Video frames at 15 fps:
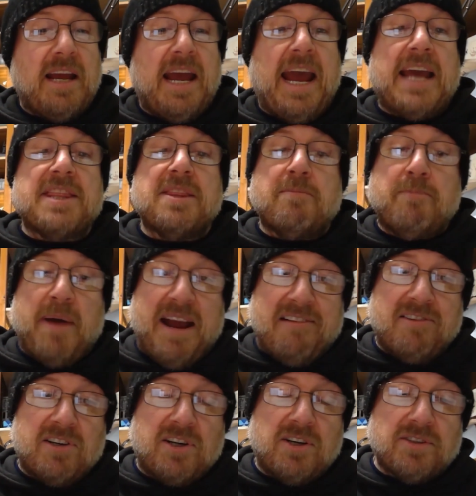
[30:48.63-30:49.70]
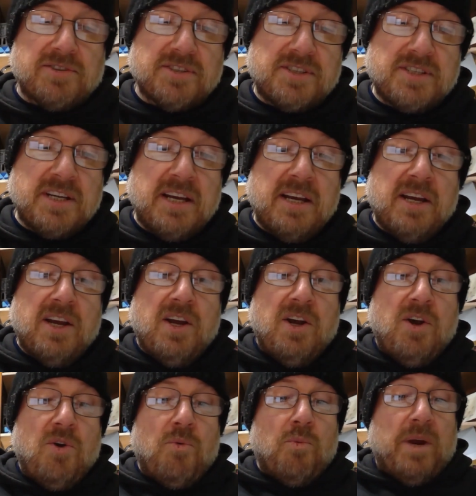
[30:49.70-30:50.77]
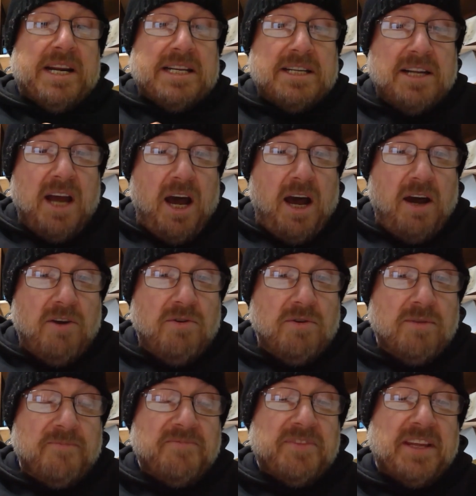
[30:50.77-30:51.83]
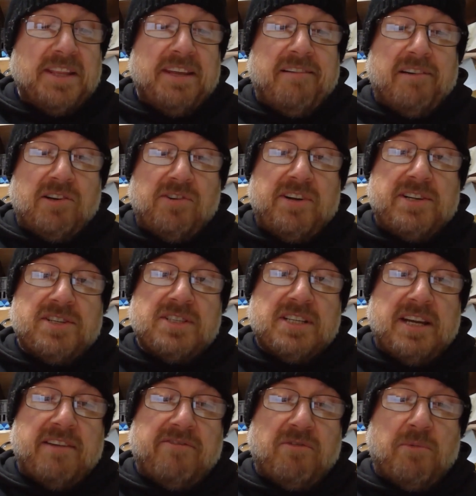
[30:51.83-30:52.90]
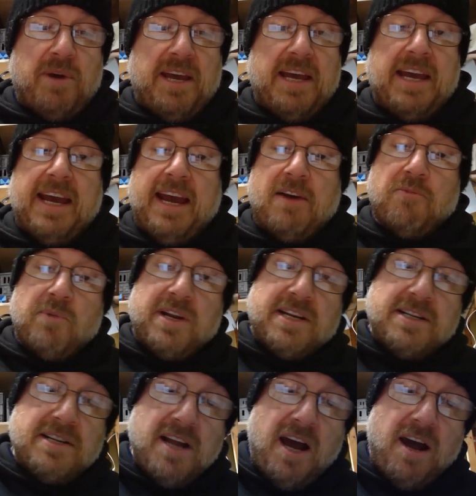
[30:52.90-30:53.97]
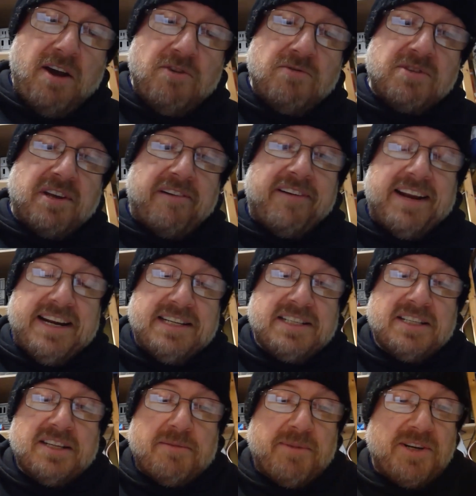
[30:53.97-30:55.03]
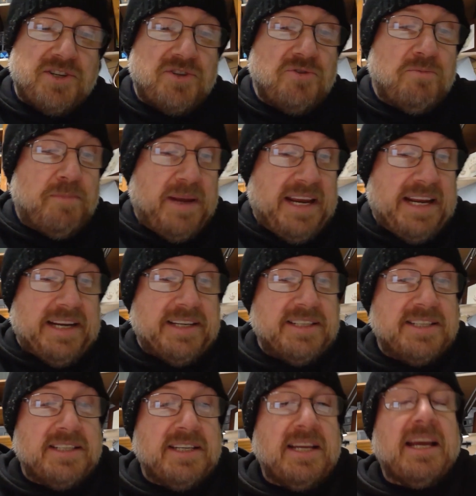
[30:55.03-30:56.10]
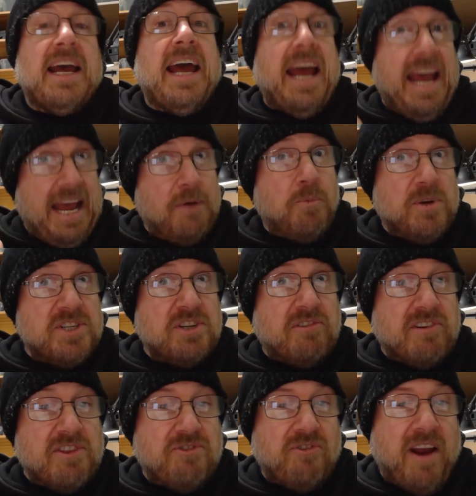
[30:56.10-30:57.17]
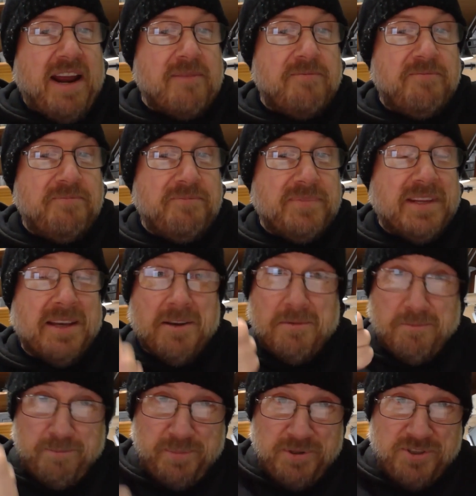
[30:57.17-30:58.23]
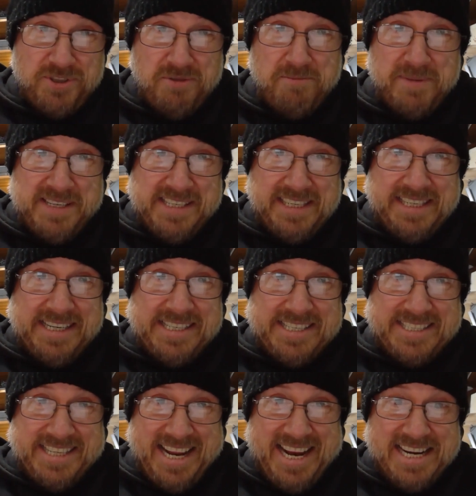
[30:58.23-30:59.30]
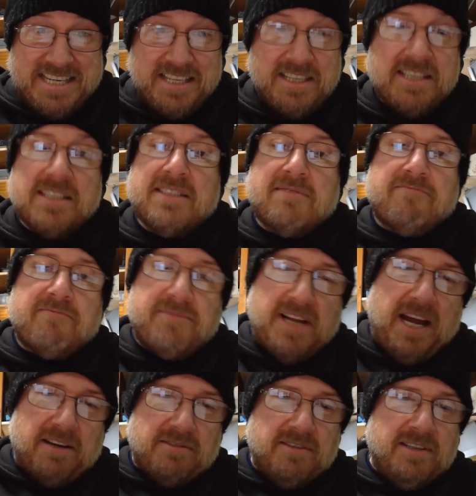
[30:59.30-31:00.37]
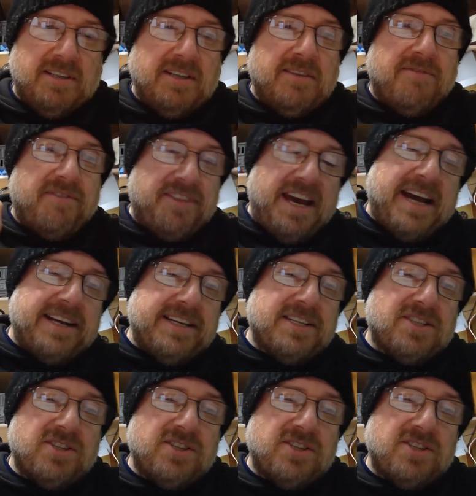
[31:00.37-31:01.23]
and the paragons. We know that there are creatures everywhere, and we know there are interdimensional beings which are a threat. But zombies and undead? No. That is